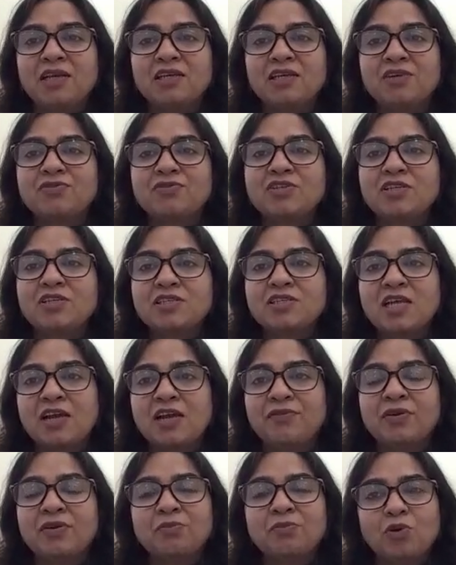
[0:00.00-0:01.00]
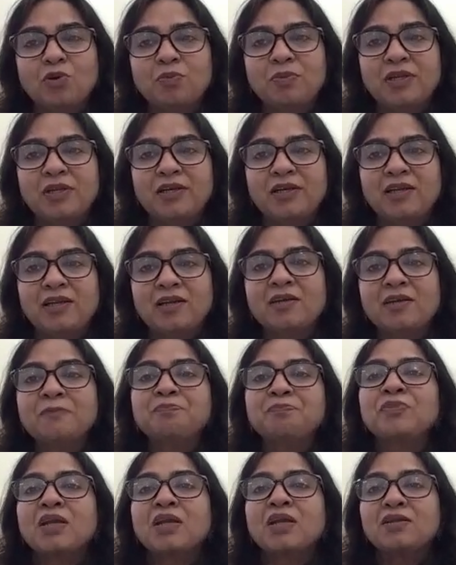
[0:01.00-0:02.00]
like if she's having more bleeding,
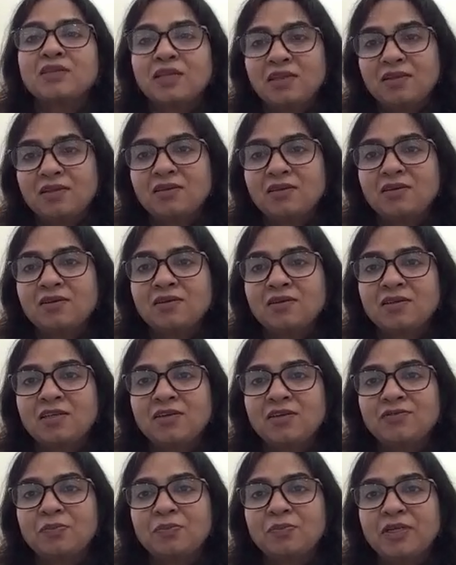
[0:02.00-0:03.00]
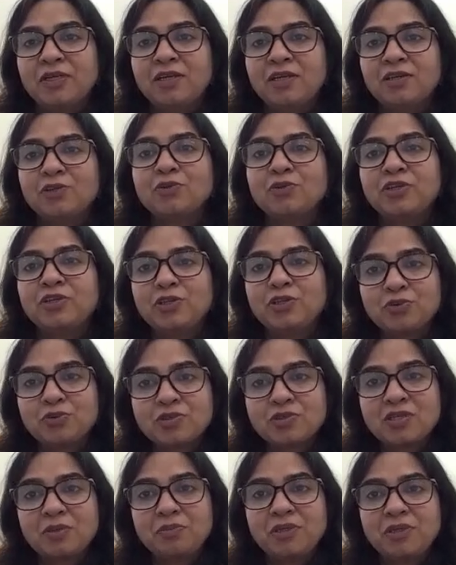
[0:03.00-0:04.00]
then give the bleeding to
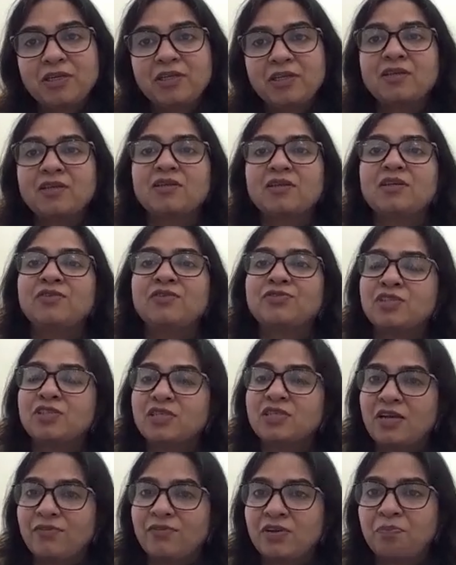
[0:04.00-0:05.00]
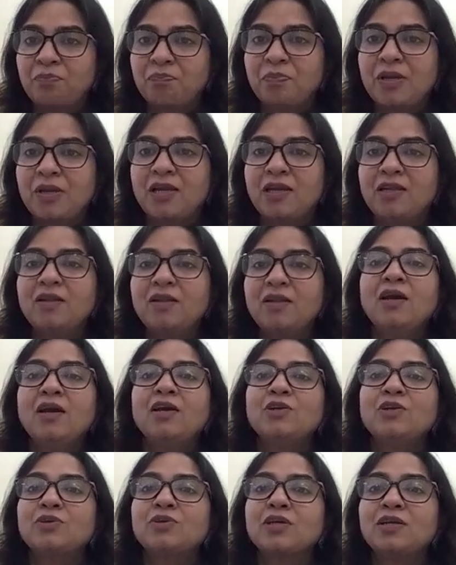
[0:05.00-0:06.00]
reduce the bleeding. If she's having pain,
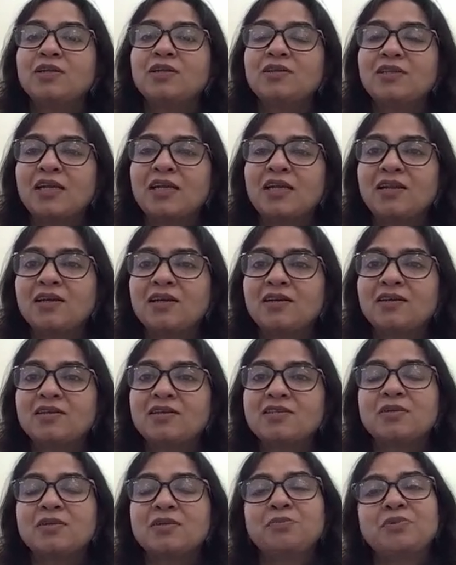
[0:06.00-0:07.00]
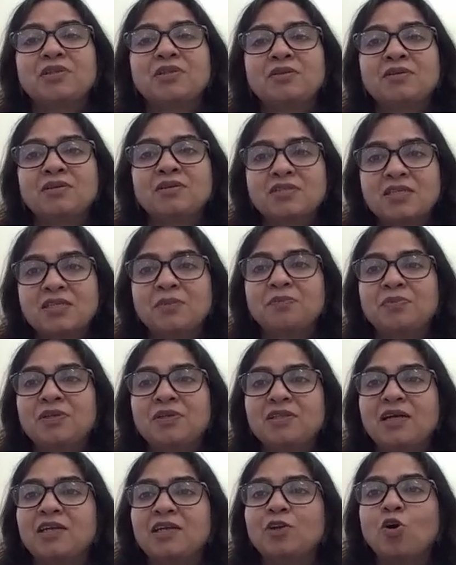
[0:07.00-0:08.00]
you can tell her
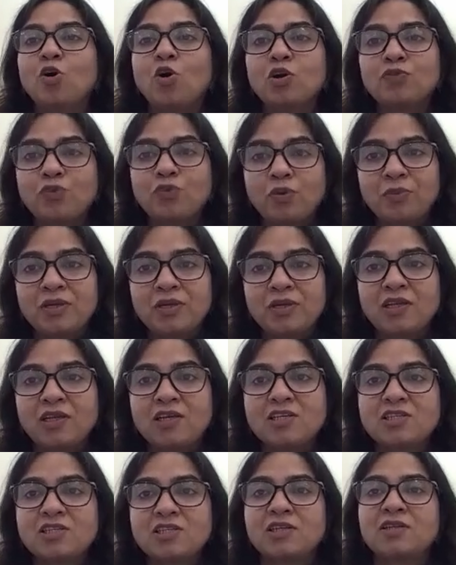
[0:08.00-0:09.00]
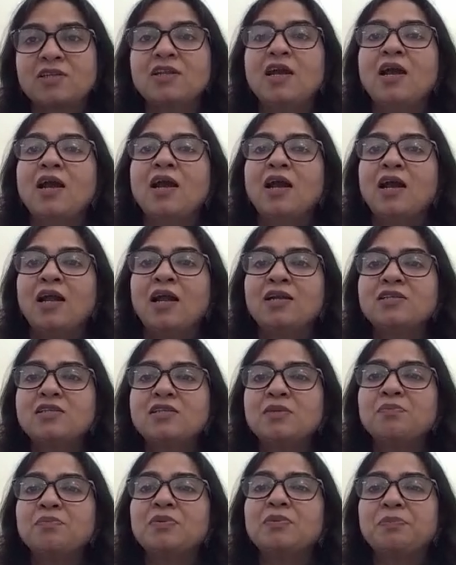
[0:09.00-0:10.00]
simply that hot fomentation and
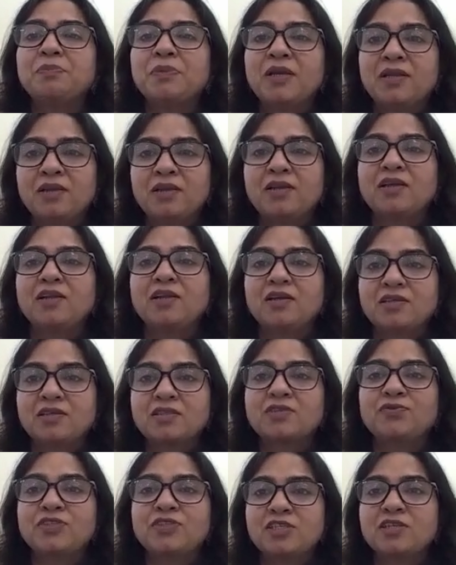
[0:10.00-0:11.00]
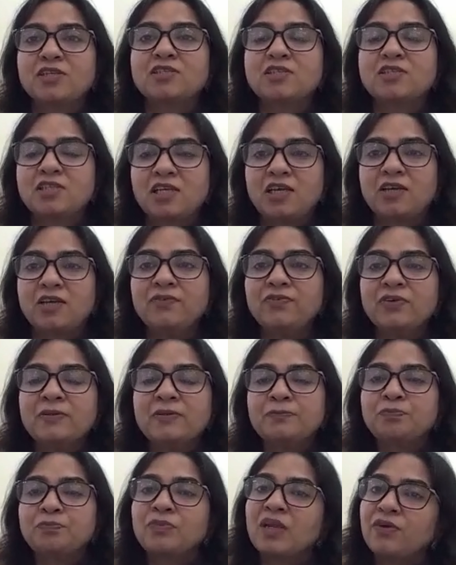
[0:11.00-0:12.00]
simple painkillers, which are safe,
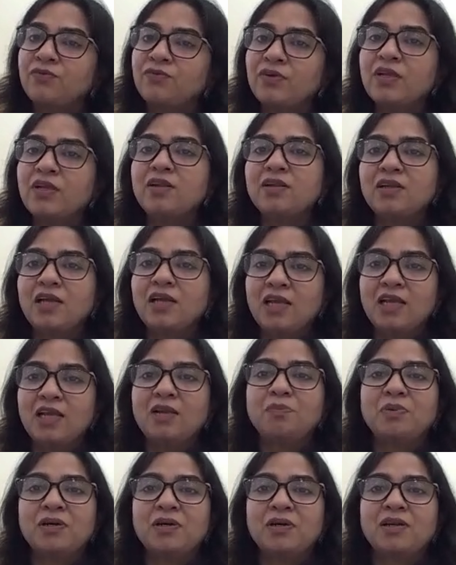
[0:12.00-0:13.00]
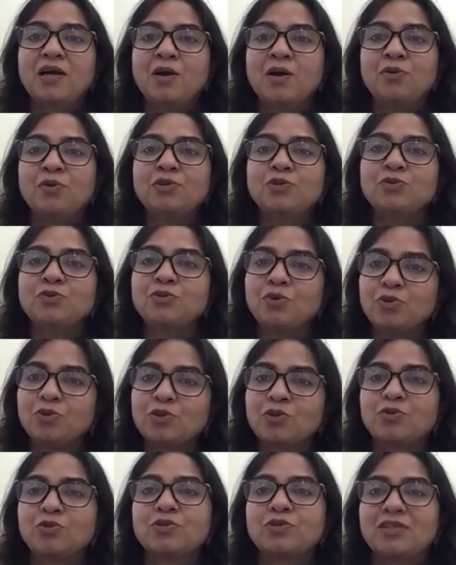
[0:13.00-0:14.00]
will help her out to
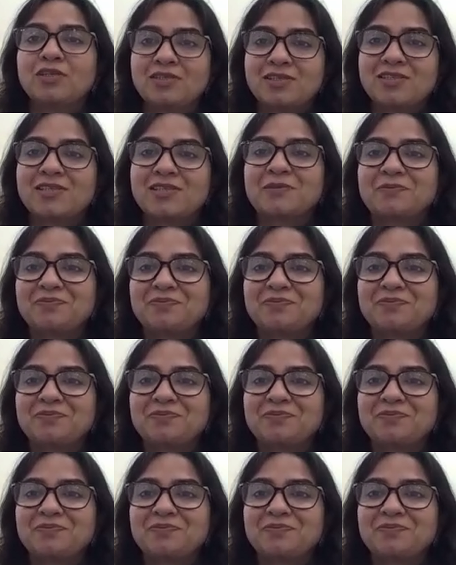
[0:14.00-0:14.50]
go through this.